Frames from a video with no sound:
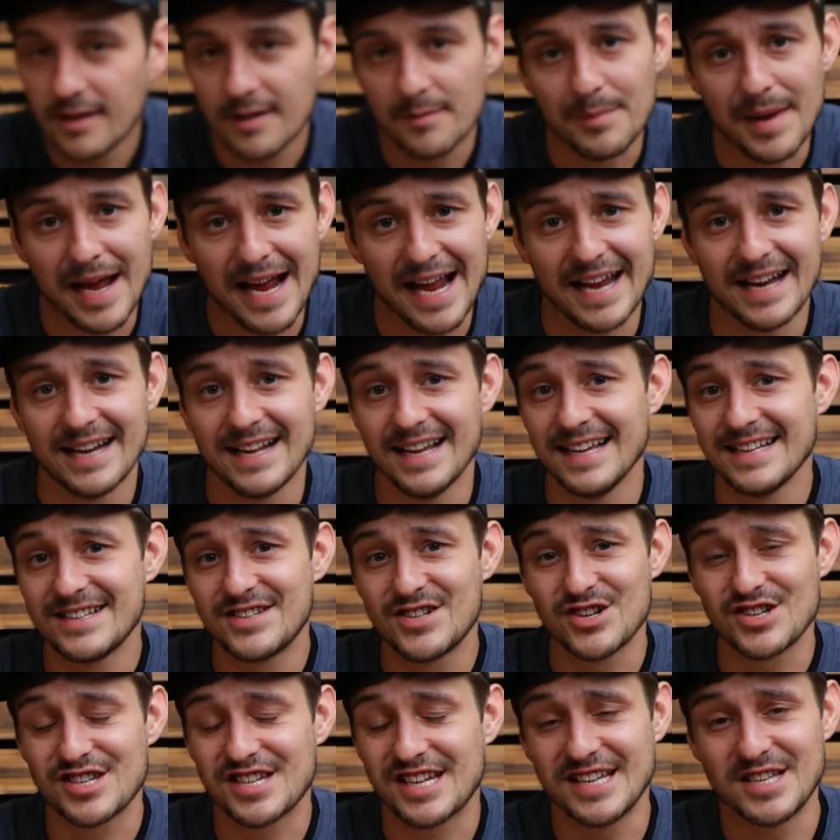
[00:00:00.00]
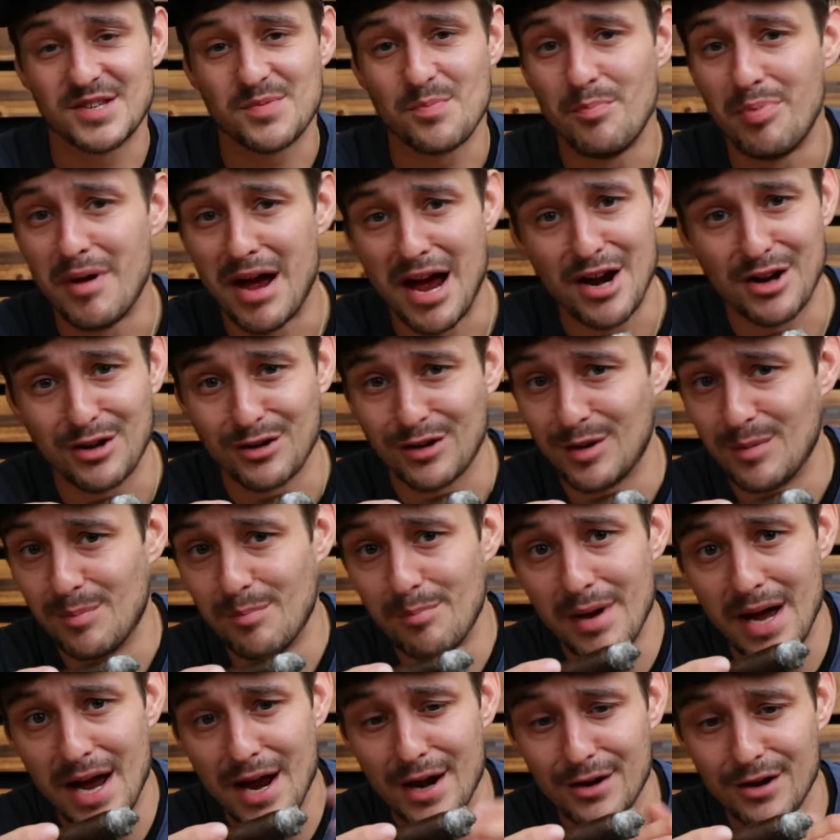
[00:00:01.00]
Man, it just gets better and
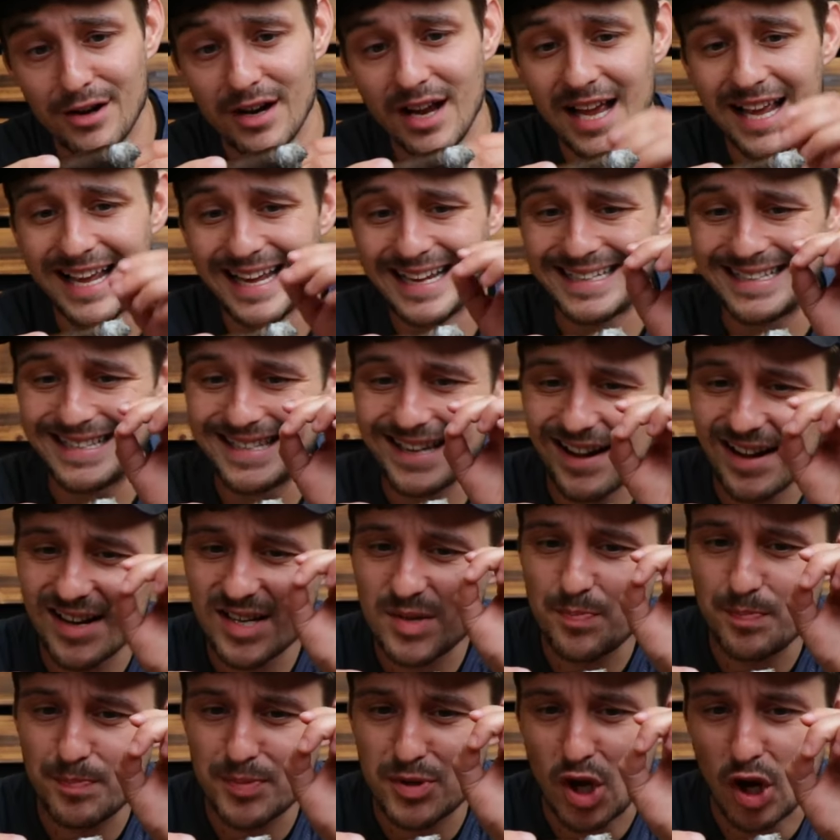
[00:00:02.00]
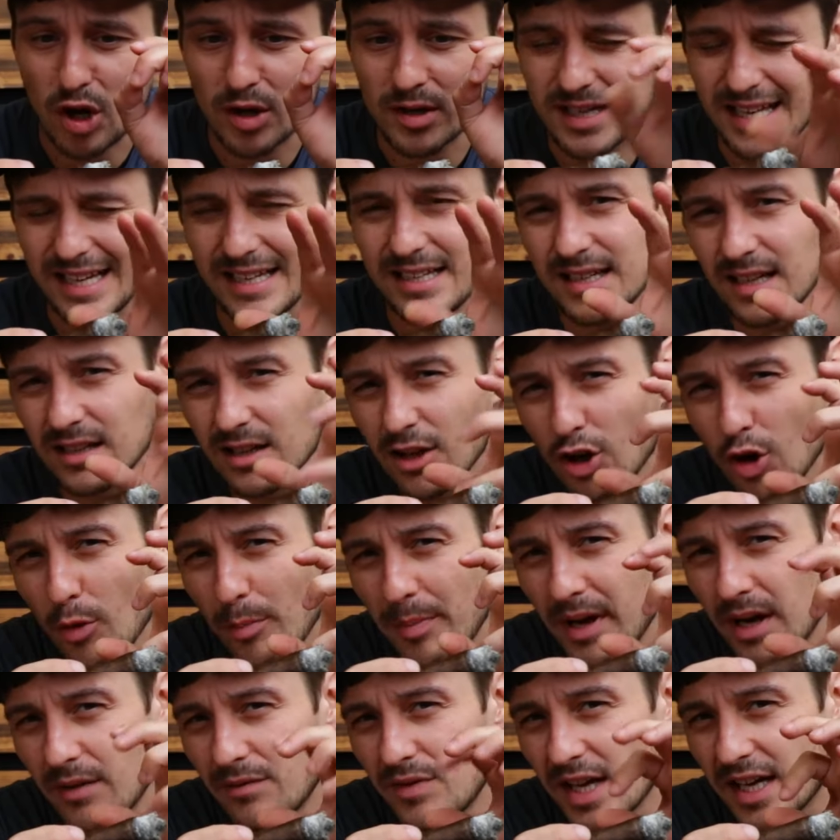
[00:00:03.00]
better. It does start getting a little
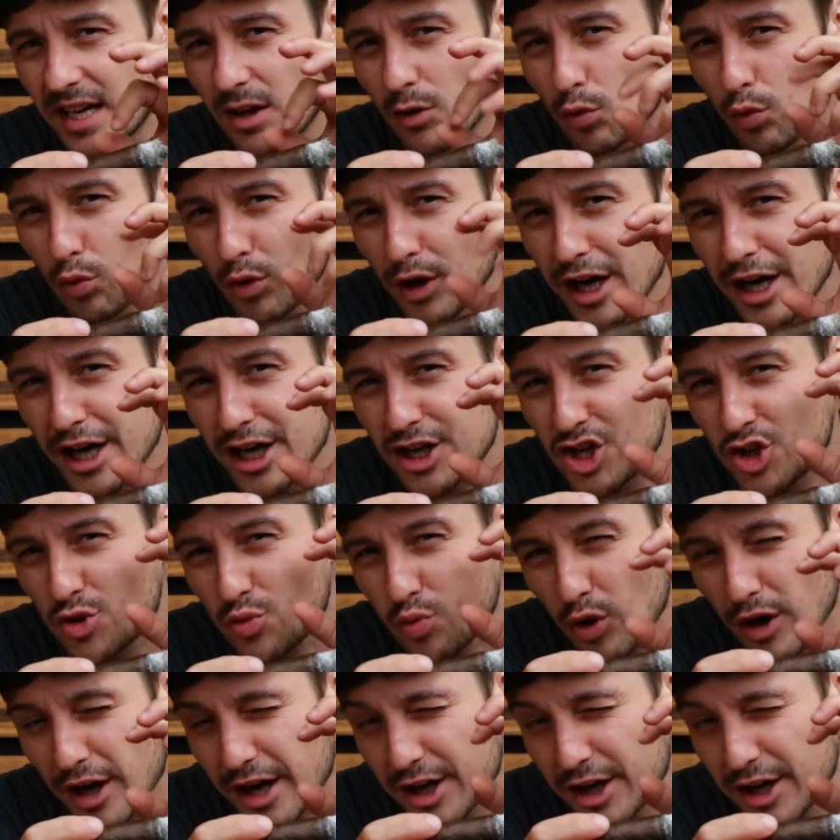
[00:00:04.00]
bit of like a rich